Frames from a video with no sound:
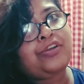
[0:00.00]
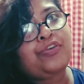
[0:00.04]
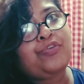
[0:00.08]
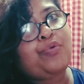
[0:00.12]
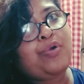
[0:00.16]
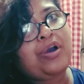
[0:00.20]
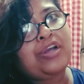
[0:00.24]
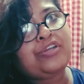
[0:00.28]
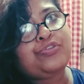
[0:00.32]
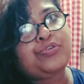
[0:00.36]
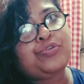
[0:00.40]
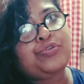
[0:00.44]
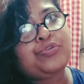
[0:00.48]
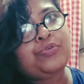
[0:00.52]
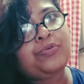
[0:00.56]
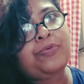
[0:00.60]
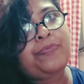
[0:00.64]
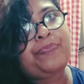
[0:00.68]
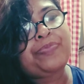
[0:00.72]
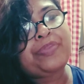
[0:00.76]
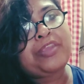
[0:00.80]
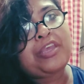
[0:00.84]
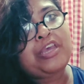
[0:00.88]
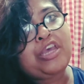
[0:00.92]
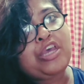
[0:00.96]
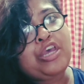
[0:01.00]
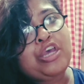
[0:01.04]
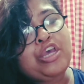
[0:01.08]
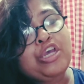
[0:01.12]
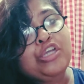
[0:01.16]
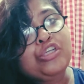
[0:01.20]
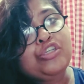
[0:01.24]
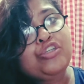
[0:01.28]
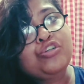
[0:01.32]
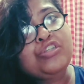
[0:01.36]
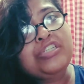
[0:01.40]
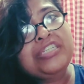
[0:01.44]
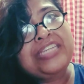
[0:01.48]
Noah to do?
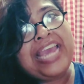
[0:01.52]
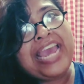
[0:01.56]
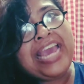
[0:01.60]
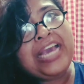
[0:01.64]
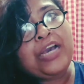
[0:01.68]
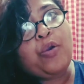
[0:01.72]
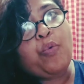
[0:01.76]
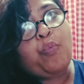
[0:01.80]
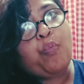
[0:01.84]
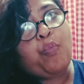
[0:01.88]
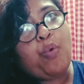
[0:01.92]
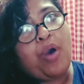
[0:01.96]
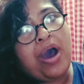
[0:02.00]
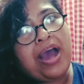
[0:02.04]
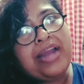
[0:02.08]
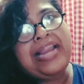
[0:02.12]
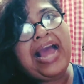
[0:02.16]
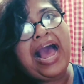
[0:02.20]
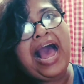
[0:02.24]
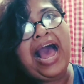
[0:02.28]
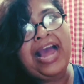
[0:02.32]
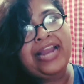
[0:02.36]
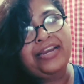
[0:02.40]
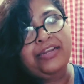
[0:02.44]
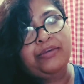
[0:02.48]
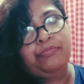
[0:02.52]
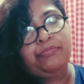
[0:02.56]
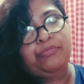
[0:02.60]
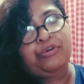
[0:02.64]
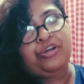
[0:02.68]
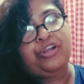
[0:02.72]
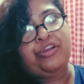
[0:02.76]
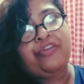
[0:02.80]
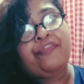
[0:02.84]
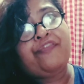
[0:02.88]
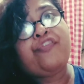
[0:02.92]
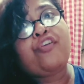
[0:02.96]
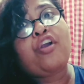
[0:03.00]
To take one
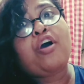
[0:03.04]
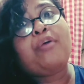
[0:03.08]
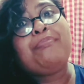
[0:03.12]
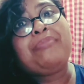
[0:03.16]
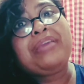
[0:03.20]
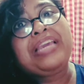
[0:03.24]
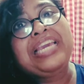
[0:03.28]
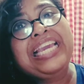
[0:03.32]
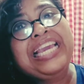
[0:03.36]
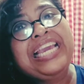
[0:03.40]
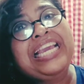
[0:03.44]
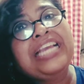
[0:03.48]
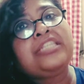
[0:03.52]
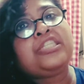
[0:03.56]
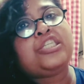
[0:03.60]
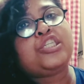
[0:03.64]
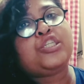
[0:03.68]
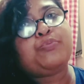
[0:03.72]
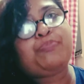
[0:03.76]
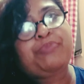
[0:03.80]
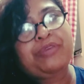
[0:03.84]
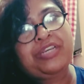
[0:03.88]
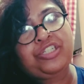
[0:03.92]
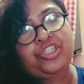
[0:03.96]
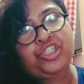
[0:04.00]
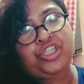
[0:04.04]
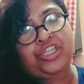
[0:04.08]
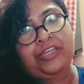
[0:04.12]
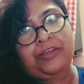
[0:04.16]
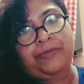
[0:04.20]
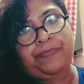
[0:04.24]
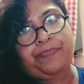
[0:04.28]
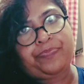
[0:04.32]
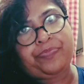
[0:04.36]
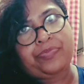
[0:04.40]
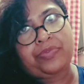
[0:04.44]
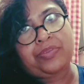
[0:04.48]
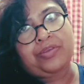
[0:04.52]
animal from each species
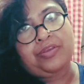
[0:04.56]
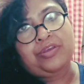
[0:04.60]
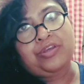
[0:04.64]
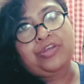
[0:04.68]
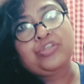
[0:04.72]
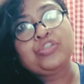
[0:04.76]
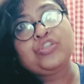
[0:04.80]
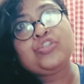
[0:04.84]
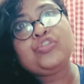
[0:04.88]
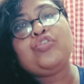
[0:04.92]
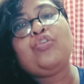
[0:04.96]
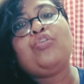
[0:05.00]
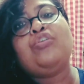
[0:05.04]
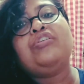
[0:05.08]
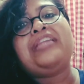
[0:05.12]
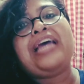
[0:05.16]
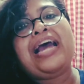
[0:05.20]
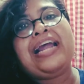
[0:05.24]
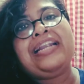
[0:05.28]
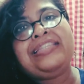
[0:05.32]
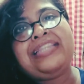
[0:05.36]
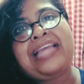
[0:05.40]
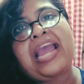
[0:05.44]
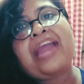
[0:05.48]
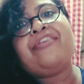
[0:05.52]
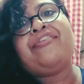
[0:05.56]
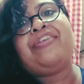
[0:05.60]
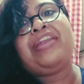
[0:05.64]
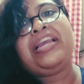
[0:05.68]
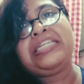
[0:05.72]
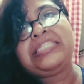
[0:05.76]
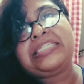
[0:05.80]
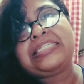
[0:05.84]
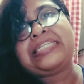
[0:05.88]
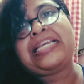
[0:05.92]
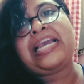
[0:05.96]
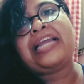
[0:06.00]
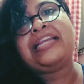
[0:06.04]
so that their
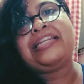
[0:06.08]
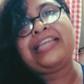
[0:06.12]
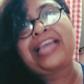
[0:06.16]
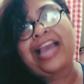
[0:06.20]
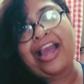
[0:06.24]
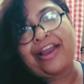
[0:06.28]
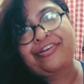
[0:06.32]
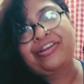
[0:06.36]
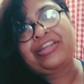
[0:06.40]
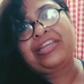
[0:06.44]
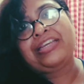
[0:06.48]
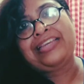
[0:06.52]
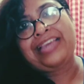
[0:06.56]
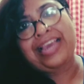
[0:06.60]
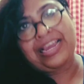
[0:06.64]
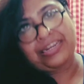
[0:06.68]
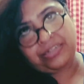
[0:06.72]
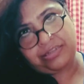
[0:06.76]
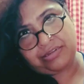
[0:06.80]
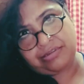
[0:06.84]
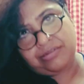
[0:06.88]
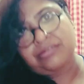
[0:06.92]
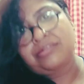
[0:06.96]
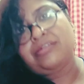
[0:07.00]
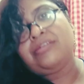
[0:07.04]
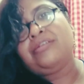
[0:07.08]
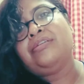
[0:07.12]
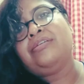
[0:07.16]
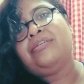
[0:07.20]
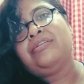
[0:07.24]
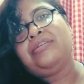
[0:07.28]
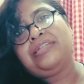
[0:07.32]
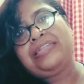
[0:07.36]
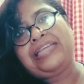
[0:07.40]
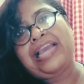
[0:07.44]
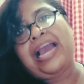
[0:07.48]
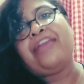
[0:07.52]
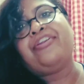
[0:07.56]
race can get
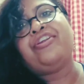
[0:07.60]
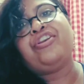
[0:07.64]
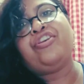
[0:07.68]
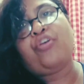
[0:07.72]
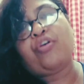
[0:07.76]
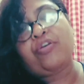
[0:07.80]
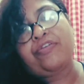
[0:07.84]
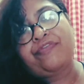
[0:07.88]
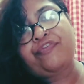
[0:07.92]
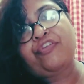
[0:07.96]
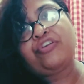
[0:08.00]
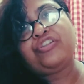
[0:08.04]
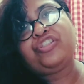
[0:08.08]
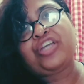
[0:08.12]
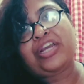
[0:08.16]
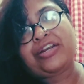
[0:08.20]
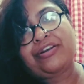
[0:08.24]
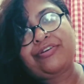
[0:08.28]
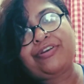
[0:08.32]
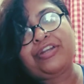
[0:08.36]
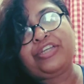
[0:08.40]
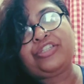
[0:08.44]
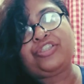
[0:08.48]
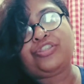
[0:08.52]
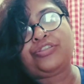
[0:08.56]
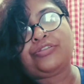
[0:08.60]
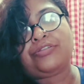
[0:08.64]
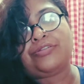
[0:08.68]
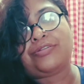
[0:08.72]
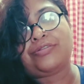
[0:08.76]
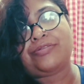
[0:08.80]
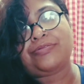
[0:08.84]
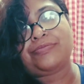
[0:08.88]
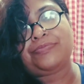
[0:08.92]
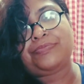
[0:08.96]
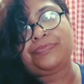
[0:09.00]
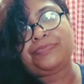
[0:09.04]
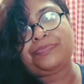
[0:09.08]
carried on for
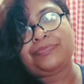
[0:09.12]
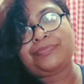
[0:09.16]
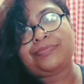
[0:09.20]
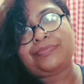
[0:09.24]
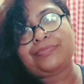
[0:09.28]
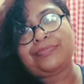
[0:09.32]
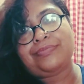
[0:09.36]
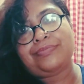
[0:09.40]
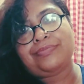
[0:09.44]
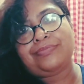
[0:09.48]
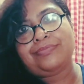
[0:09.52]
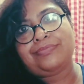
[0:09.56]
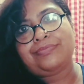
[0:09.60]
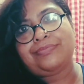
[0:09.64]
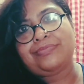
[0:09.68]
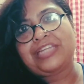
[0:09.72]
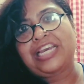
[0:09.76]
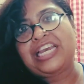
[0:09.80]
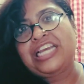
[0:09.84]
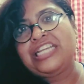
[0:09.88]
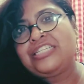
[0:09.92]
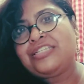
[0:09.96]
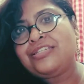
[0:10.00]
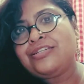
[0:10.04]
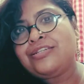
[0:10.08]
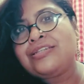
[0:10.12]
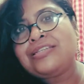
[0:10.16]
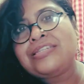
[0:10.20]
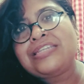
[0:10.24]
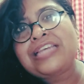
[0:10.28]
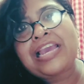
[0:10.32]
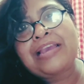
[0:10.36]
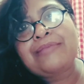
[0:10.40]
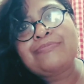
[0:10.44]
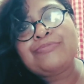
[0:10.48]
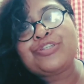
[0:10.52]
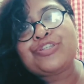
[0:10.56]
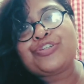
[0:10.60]
generations. It's the
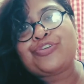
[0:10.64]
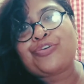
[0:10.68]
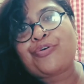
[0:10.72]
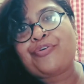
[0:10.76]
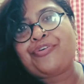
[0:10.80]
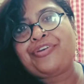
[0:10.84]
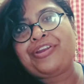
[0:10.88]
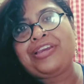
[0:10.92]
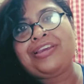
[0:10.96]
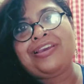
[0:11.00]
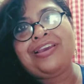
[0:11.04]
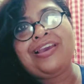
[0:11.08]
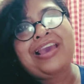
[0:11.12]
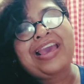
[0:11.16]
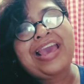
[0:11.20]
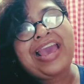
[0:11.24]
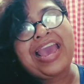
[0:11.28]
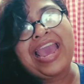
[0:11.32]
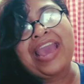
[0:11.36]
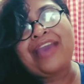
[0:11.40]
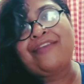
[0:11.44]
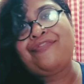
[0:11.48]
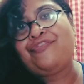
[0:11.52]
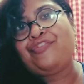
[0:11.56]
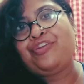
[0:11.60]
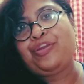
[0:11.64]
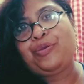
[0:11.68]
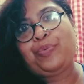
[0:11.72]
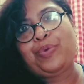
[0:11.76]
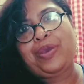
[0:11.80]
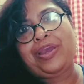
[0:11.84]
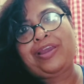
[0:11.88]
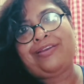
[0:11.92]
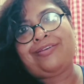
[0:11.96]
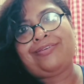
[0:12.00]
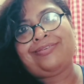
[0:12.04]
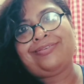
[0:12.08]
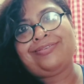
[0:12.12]
same story
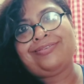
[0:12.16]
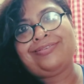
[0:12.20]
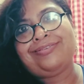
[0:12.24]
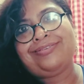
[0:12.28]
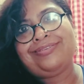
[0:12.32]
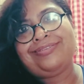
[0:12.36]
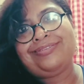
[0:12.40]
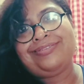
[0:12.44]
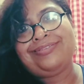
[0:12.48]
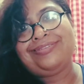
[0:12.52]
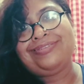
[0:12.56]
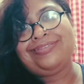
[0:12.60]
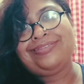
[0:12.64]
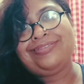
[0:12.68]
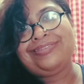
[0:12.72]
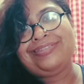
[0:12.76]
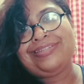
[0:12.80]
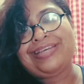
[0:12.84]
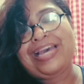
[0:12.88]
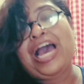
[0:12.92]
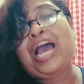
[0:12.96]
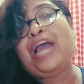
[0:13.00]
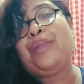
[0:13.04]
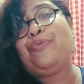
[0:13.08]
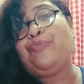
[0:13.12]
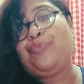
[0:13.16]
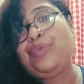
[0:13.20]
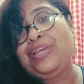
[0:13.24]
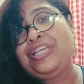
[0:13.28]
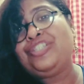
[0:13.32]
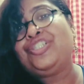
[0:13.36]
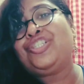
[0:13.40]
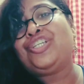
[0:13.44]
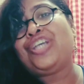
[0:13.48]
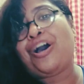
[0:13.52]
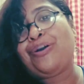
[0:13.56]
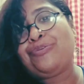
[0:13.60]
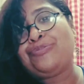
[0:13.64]
everywhere. And we
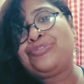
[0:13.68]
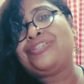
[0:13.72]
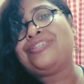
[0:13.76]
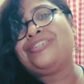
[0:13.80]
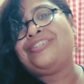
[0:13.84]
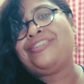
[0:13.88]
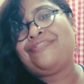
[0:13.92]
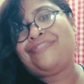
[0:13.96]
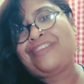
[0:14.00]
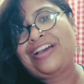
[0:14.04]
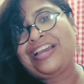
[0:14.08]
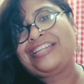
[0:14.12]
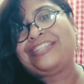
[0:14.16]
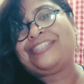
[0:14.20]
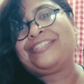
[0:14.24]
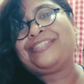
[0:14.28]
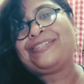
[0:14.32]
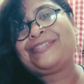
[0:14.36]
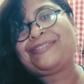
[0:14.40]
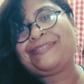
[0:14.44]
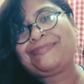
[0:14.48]
shout divide.